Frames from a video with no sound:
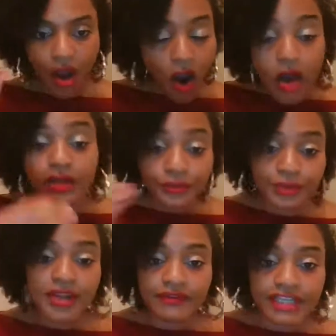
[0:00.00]
all
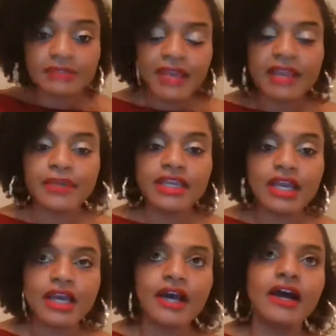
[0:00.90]
3 of these may
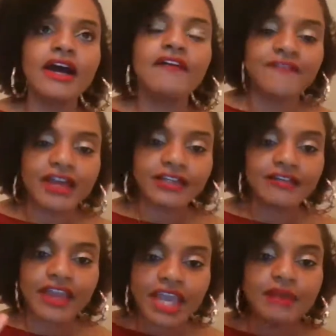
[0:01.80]
be
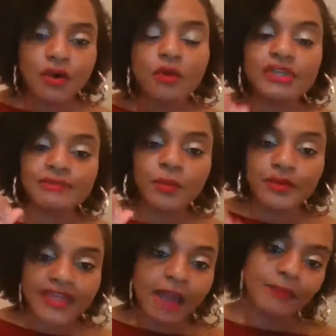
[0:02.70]
effective in moments, but
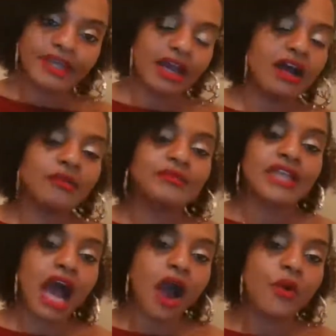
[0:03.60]
when that becomes
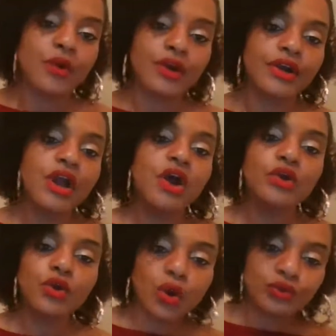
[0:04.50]
our
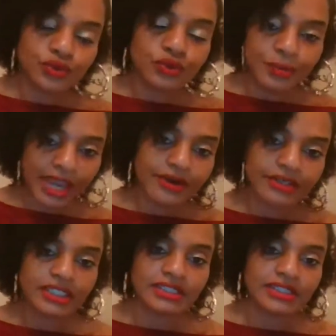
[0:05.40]
go-to
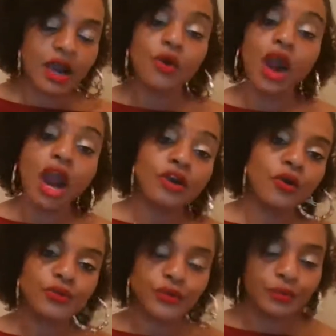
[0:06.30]
parenting style or our
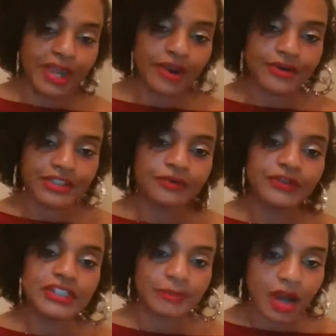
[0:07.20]
go-to parenting
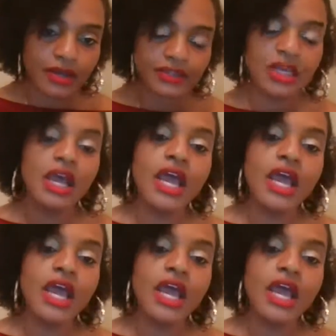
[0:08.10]
response